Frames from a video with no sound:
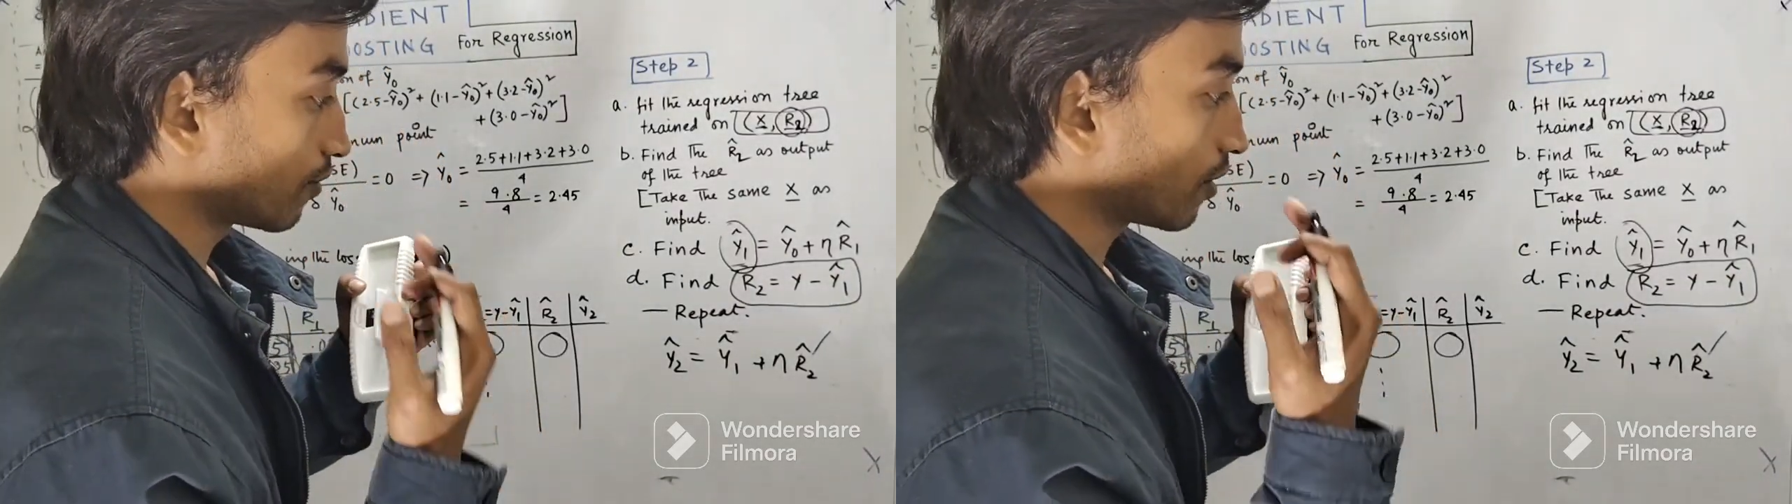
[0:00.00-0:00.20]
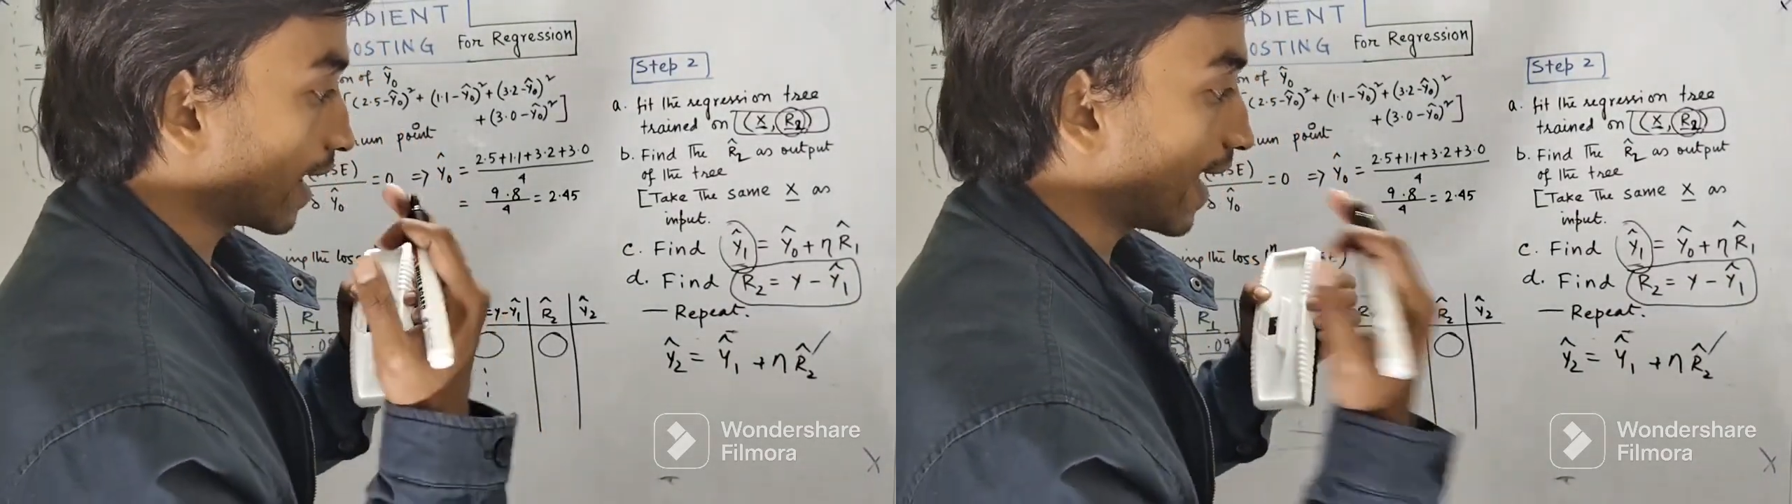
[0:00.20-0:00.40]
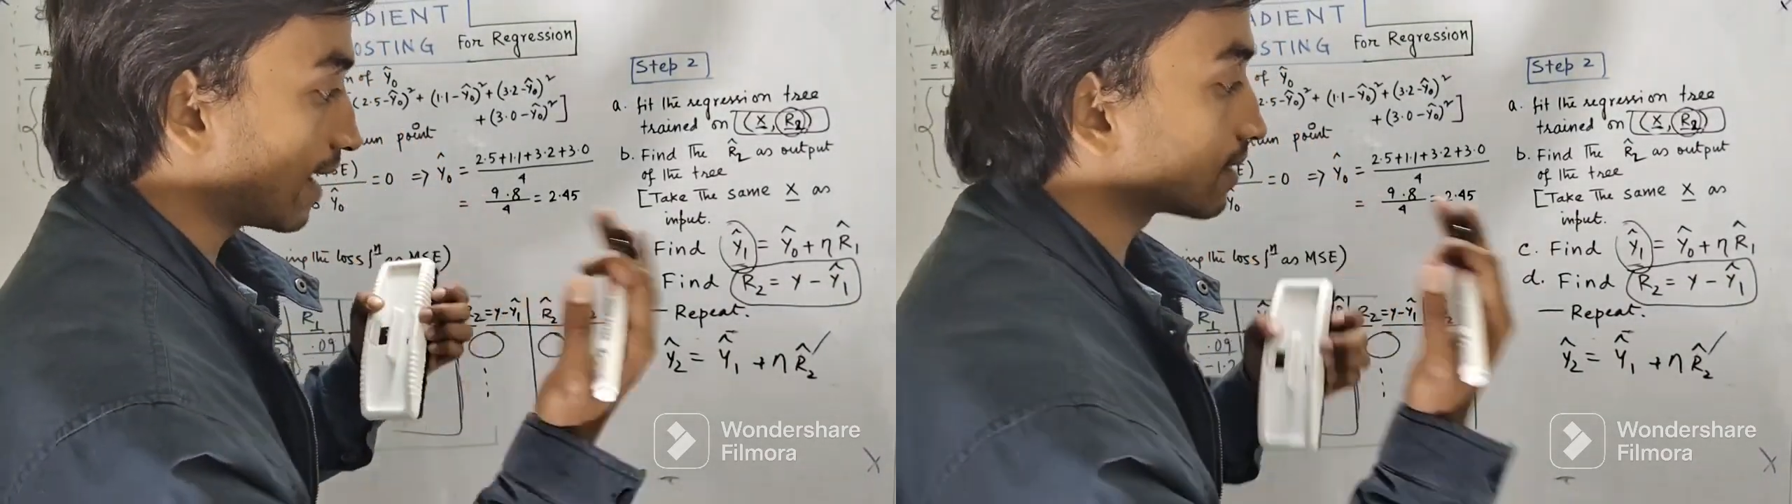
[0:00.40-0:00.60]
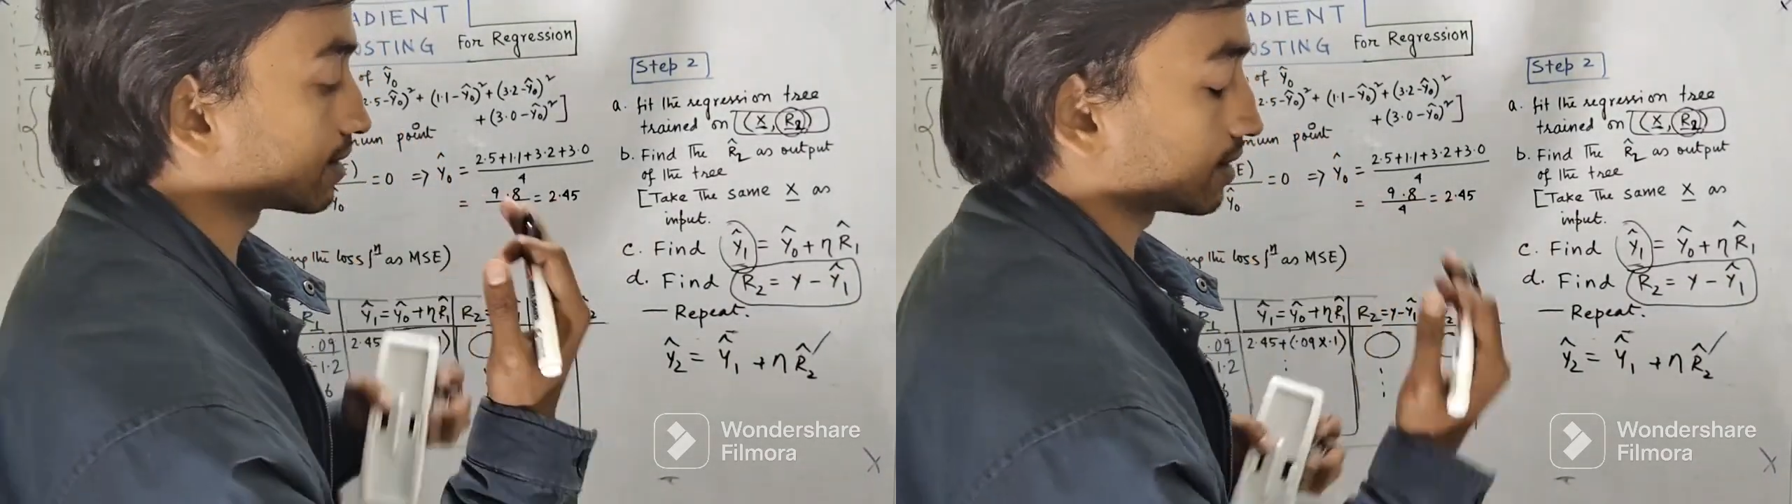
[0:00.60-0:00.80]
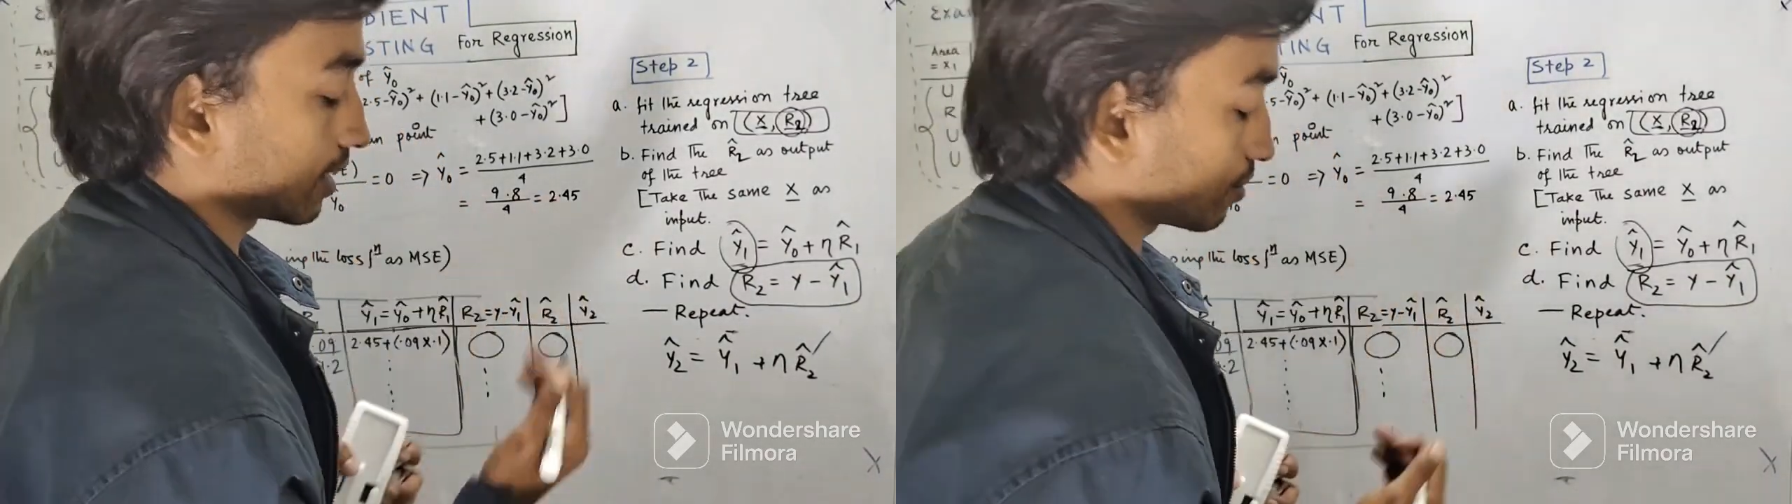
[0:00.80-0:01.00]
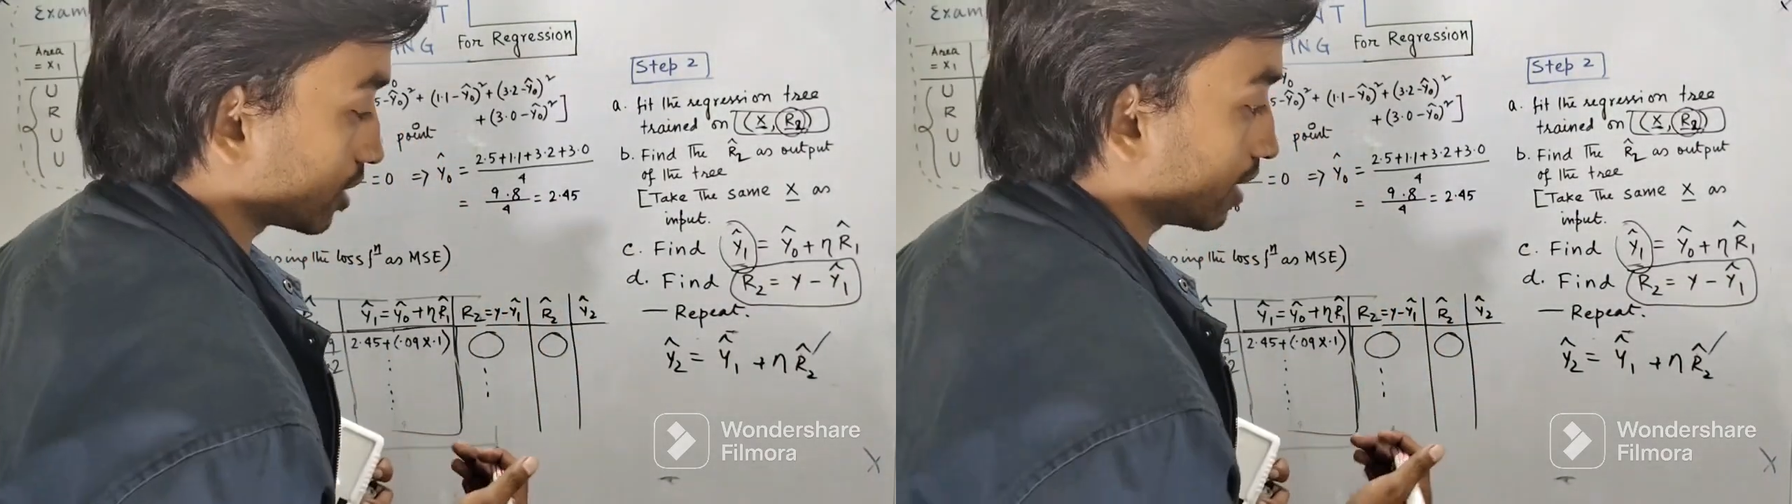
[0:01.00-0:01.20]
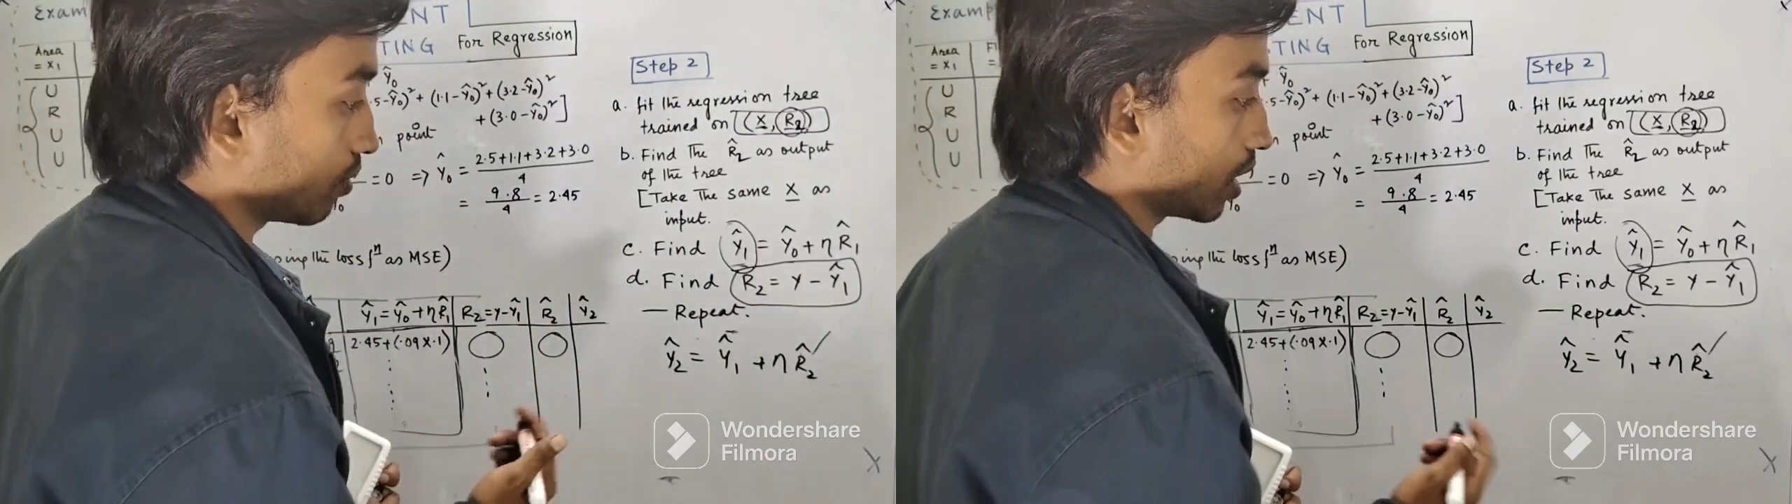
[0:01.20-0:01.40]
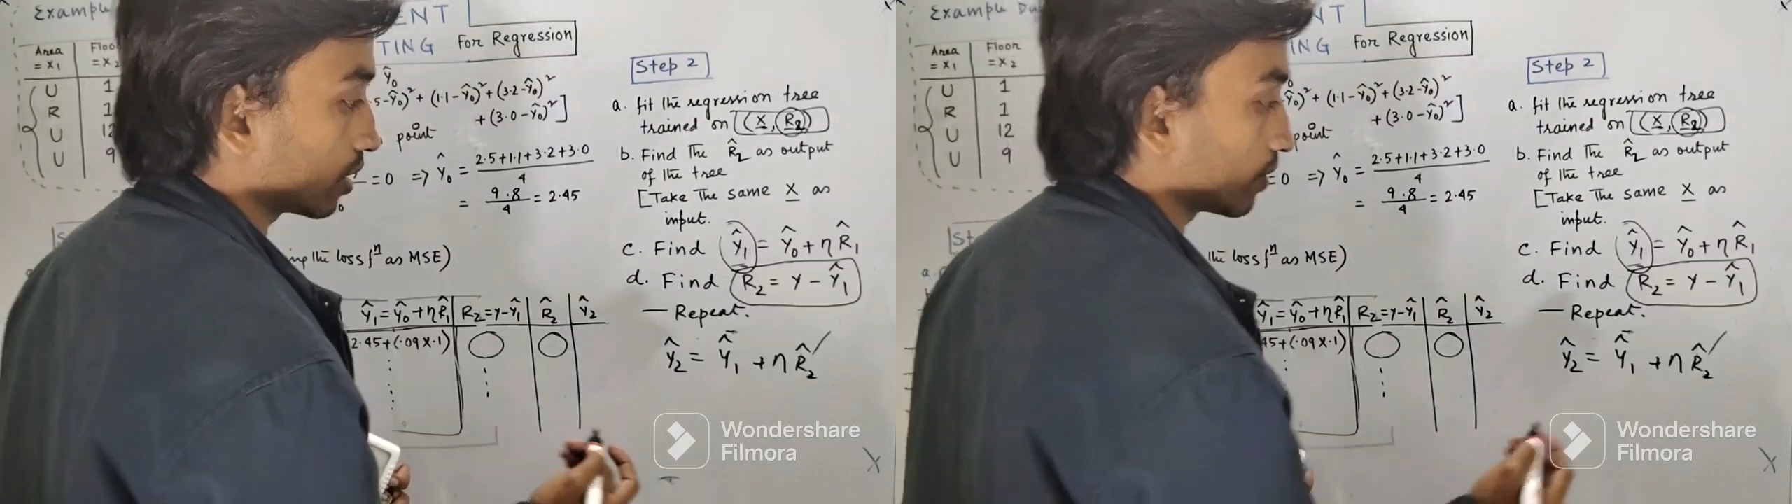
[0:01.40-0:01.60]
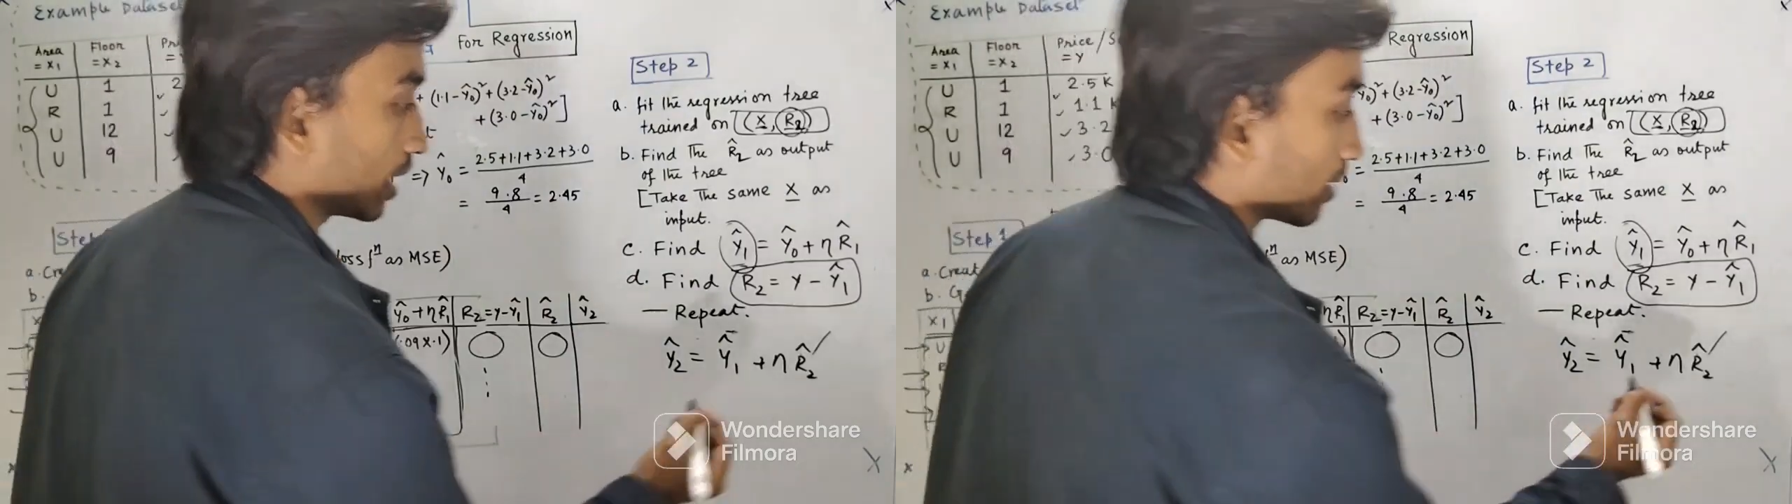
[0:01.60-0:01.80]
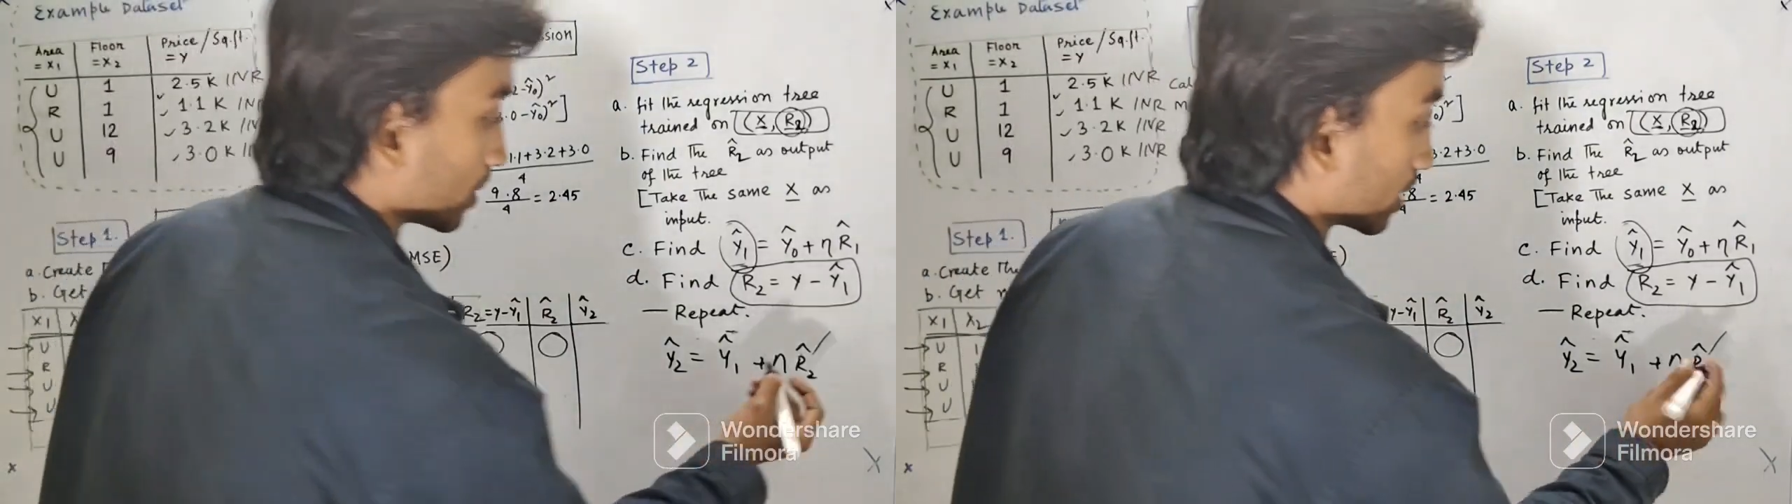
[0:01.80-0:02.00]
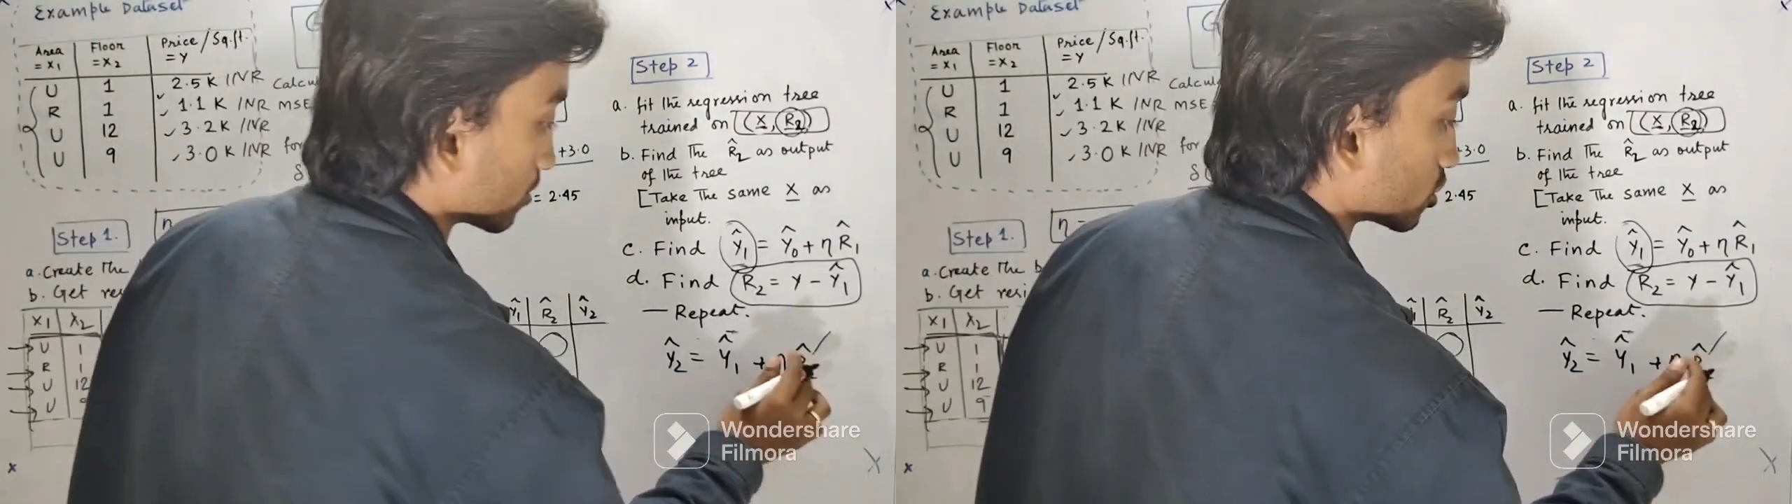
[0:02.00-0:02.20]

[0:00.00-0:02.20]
for nth step, then what will happen?